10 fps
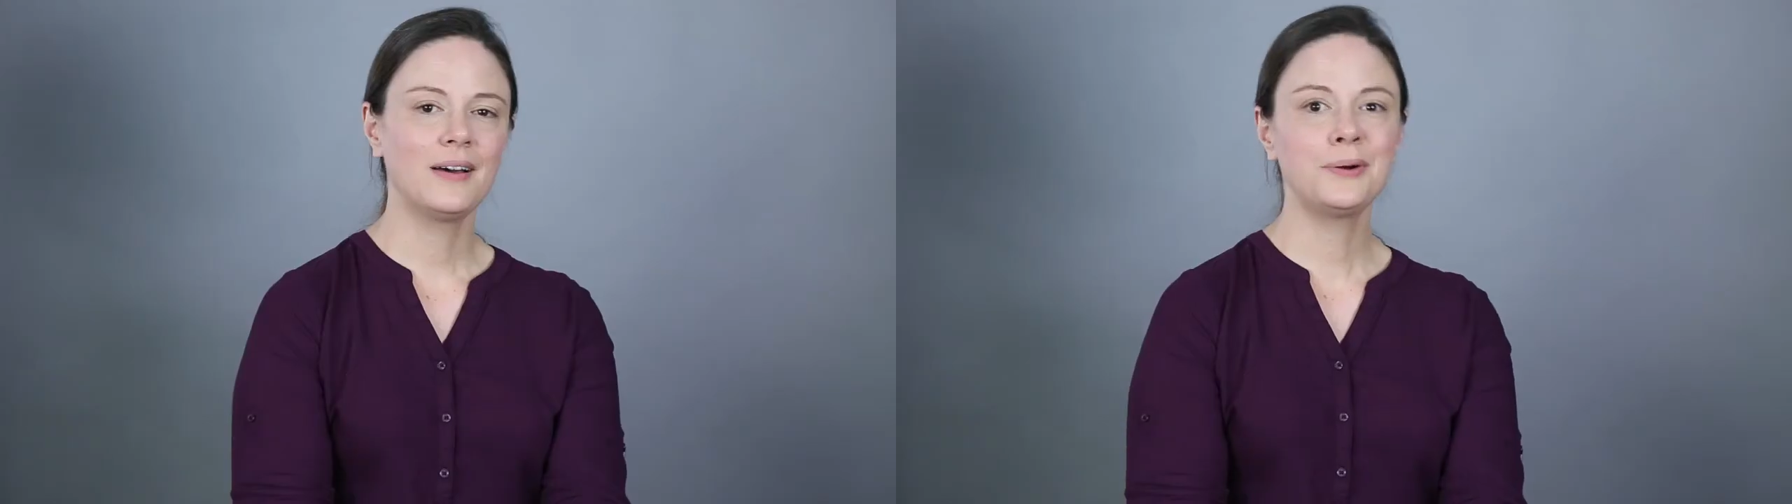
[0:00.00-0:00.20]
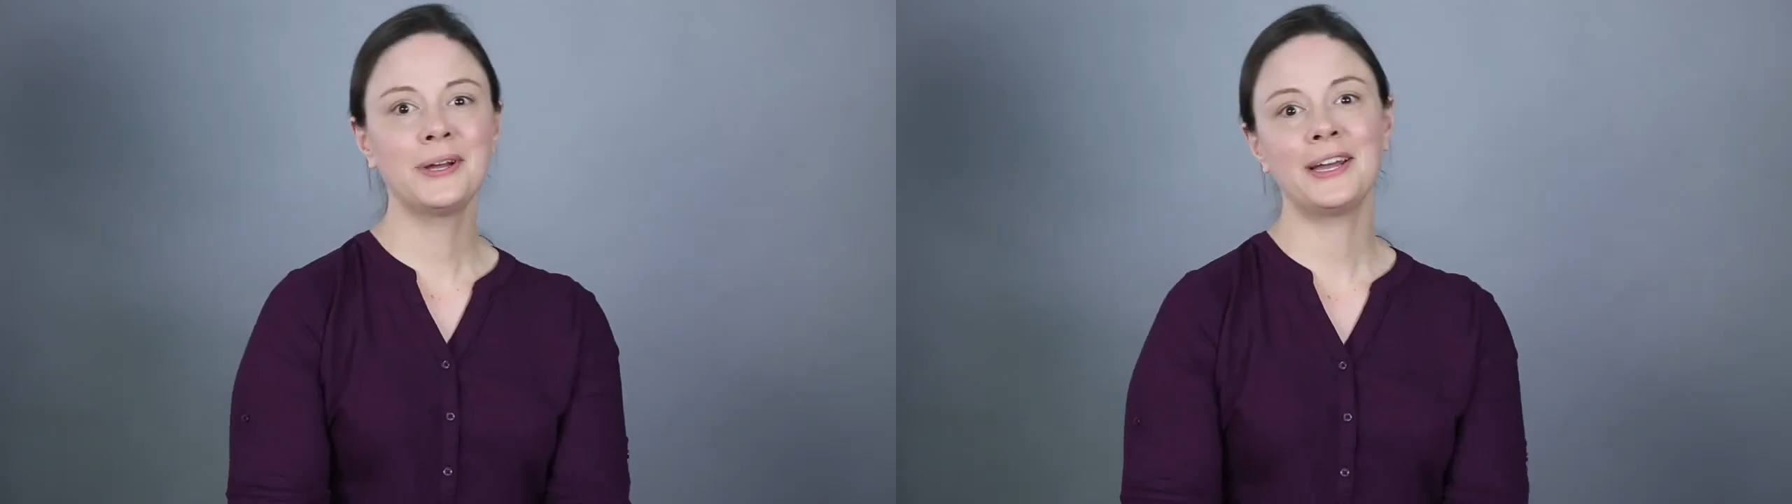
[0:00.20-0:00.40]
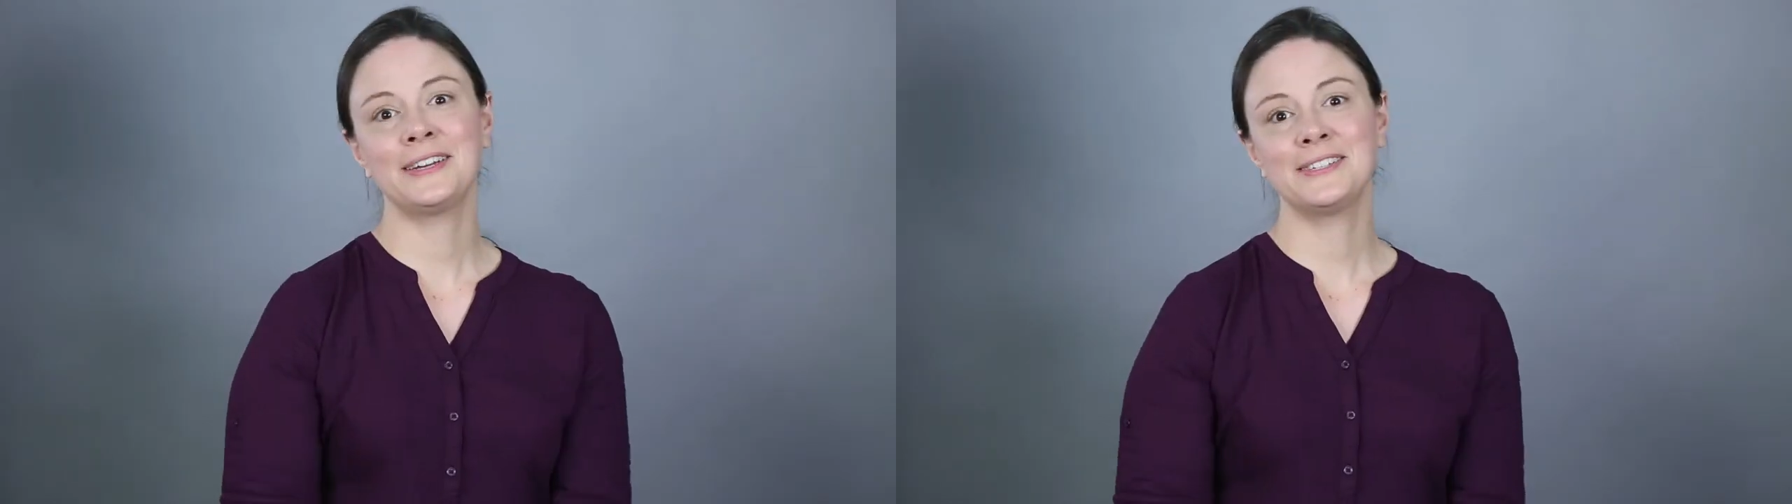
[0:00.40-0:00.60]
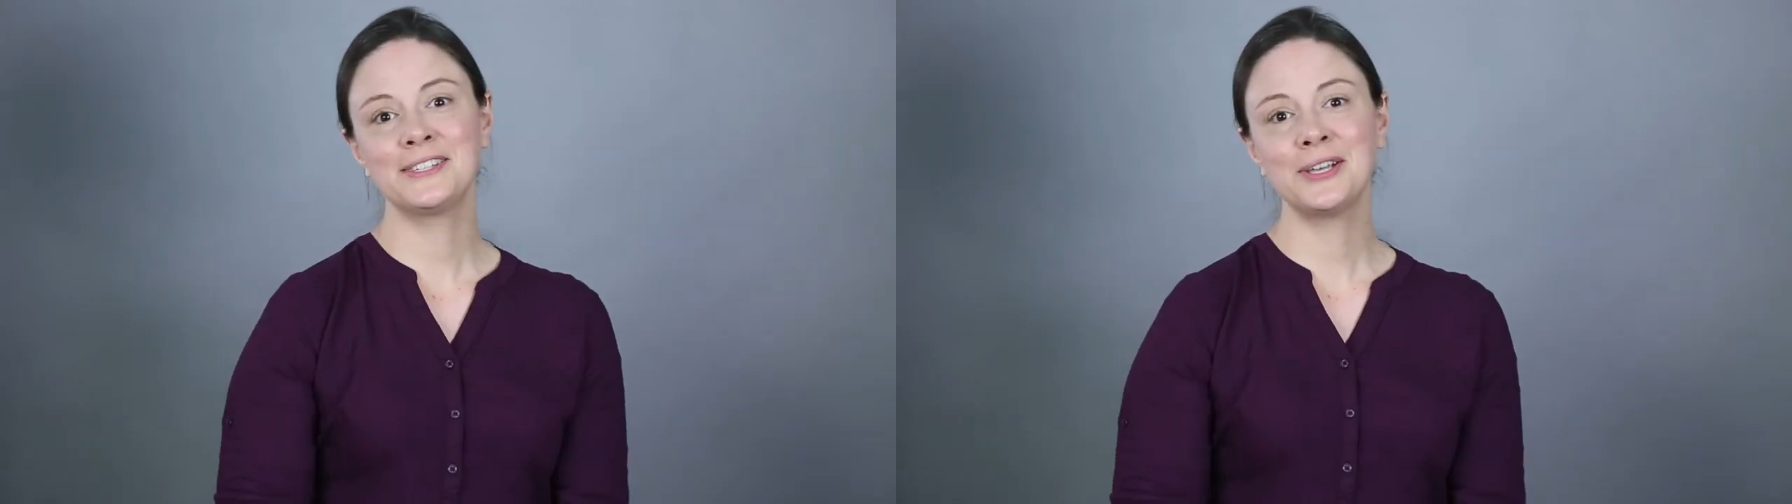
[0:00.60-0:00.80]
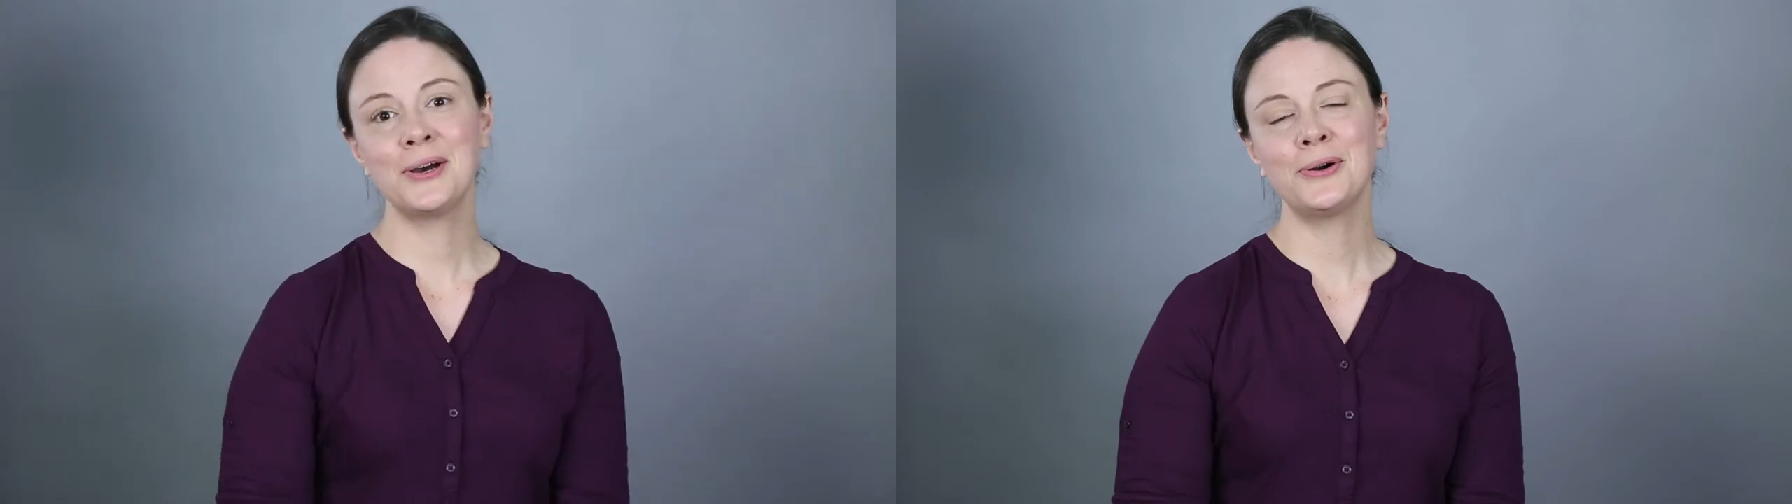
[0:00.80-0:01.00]
Okay,
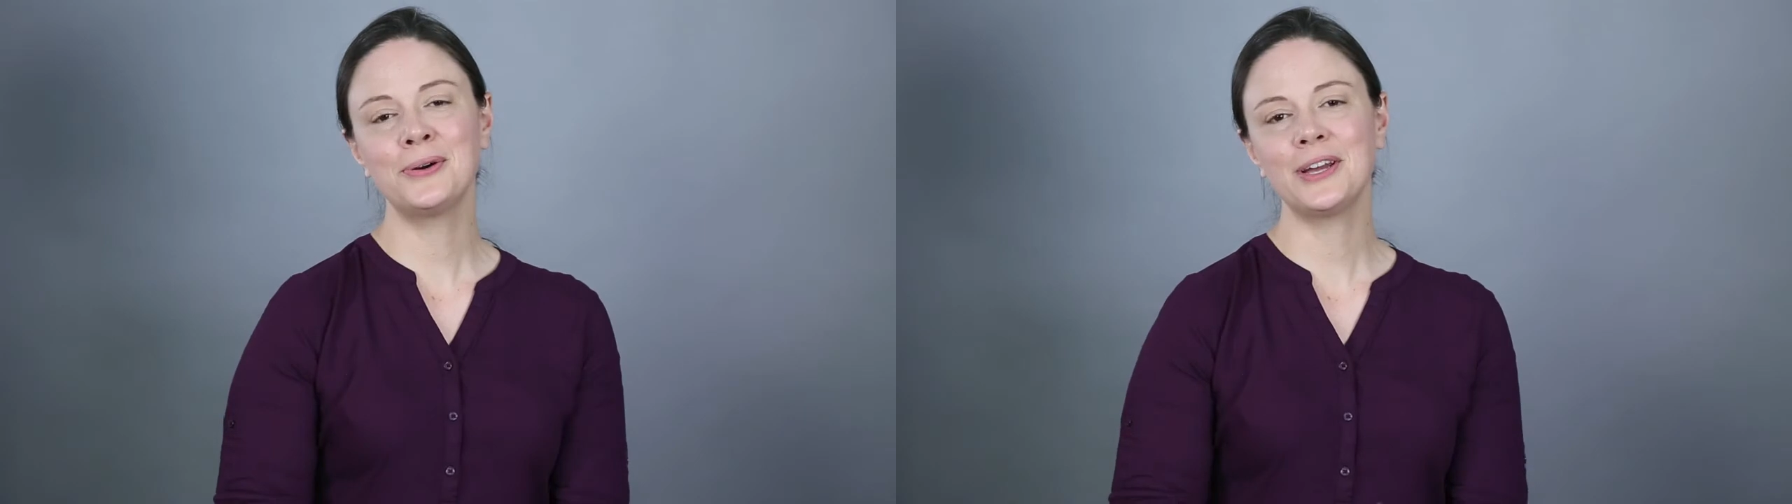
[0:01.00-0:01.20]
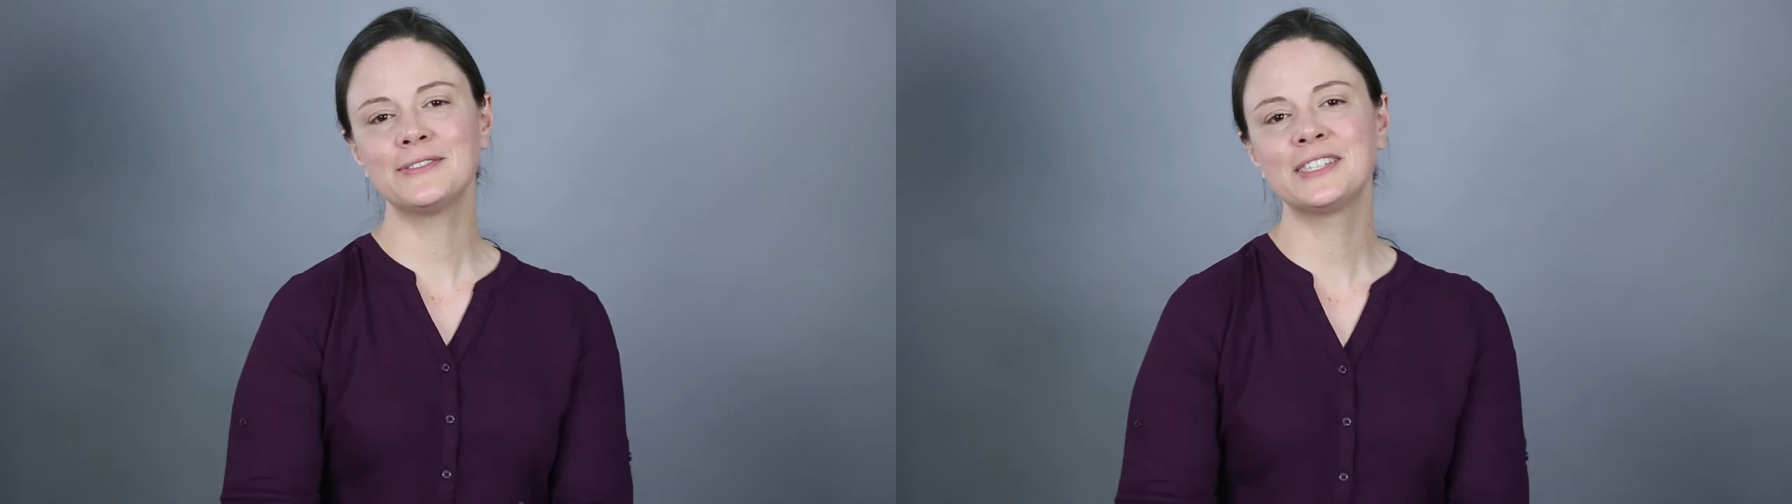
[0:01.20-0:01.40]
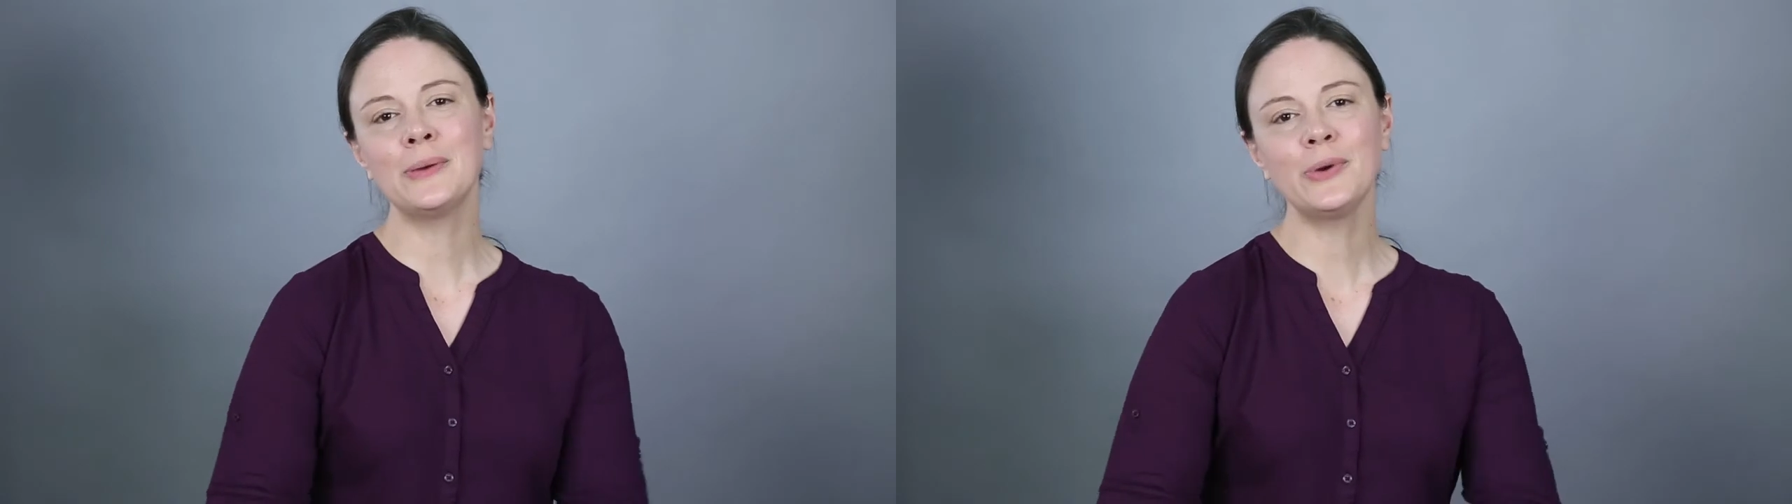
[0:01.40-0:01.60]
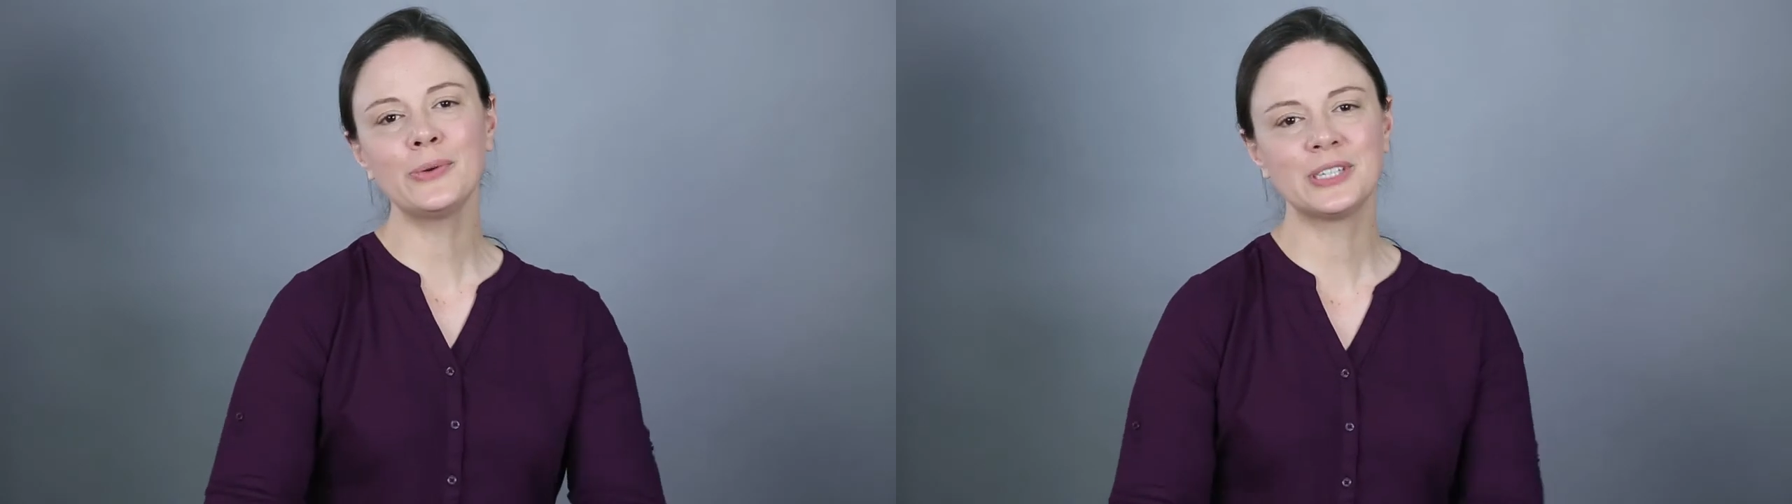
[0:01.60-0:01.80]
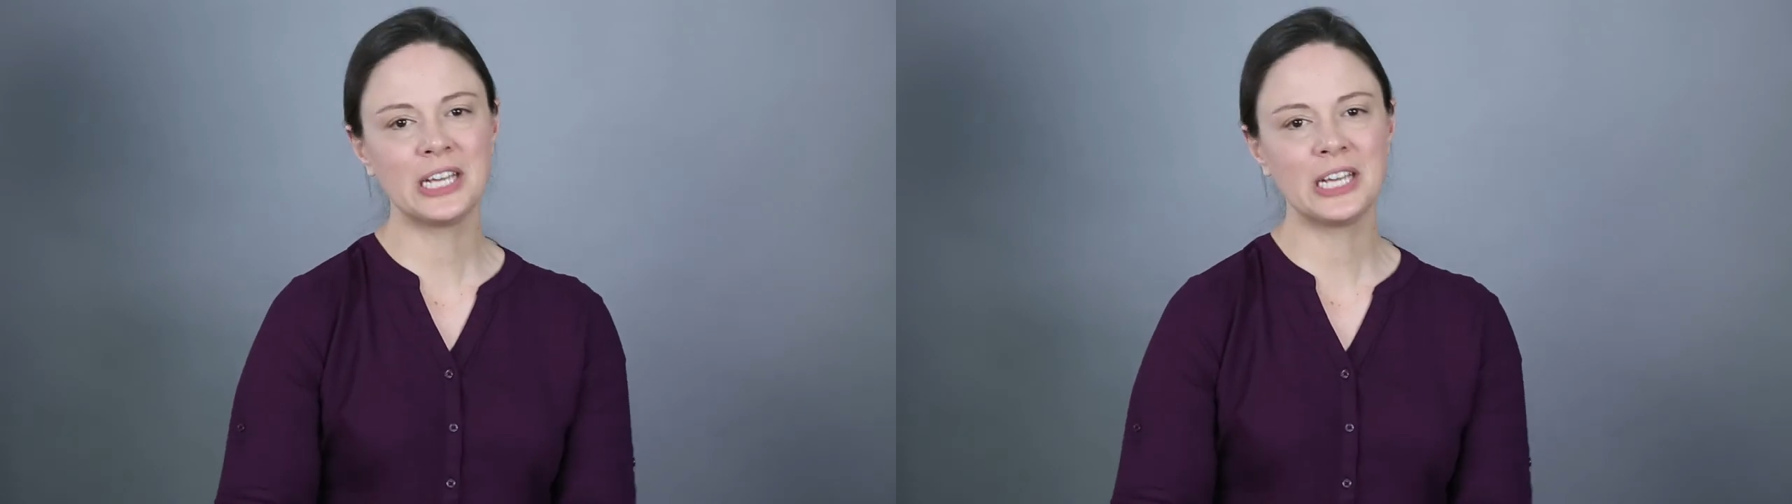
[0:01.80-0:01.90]
so if someone were